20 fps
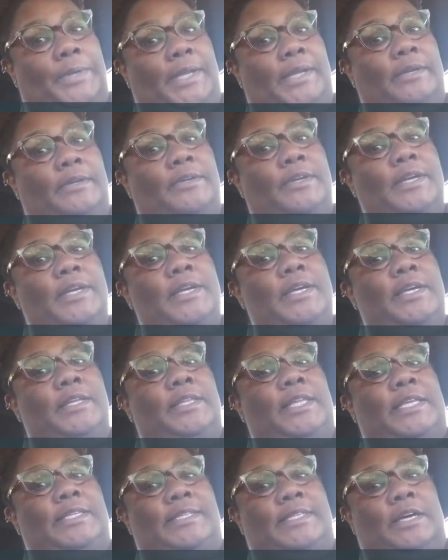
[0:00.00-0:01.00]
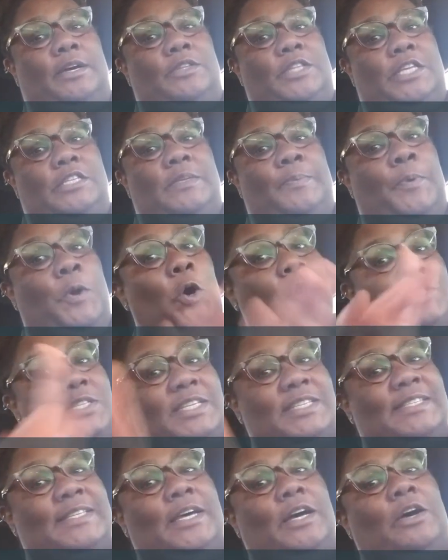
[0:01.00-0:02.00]
here. They're supposed
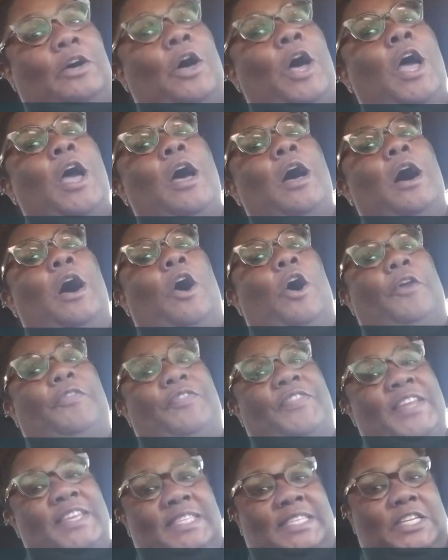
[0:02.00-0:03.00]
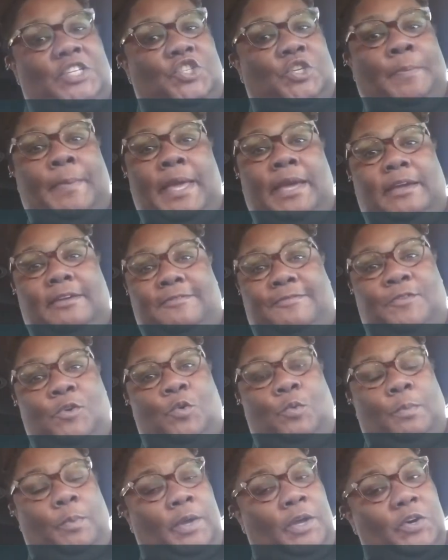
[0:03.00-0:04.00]
to sell authentic Jamaican
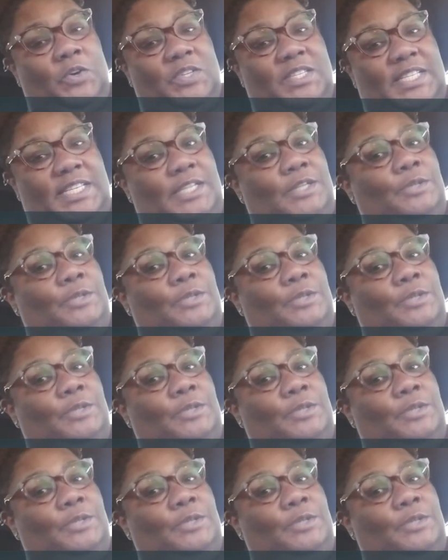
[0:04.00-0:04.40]
food. We gonna see